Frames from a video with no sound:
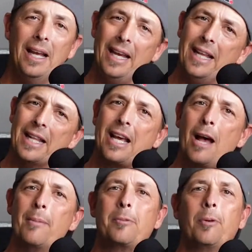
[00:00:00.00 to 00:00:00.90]
In the
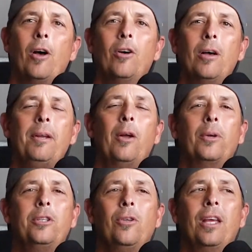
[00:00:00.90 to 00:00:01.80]
comments below, let me know
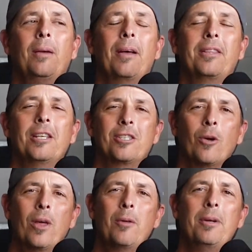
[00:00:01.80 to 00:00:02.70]
what you think about this. So
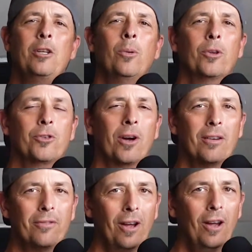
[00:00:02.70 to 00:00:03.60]
whether it be two-wheel
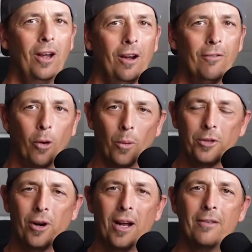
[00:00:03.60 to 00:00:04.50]
drive, four-wheel
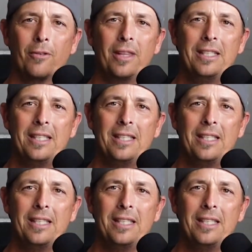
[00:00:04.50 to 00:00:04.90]
drive, or these